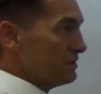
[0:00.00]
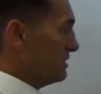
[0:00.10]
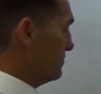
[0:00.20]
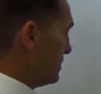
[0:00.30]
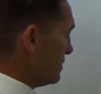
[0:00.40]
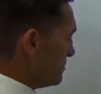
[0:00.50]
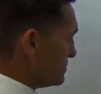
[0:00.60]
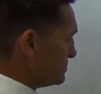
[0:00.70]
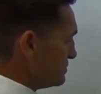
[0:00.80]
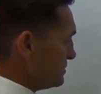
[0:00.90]
and we're going
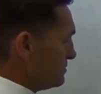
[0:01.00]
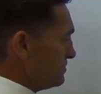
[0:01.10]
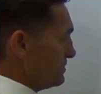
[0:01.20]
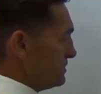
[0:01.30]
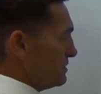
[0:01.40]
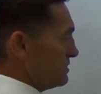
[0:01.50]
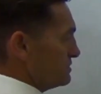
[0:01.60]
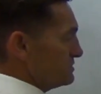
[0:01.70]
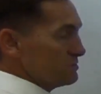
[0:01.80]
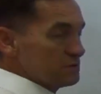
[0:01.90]
between
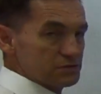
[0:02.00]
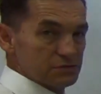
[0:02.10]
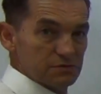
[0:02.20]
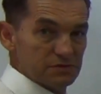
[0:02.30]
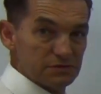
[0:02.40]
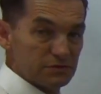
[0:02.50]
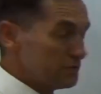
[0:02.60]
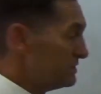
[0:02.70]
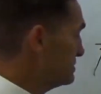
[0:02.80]
0 and 2, which you already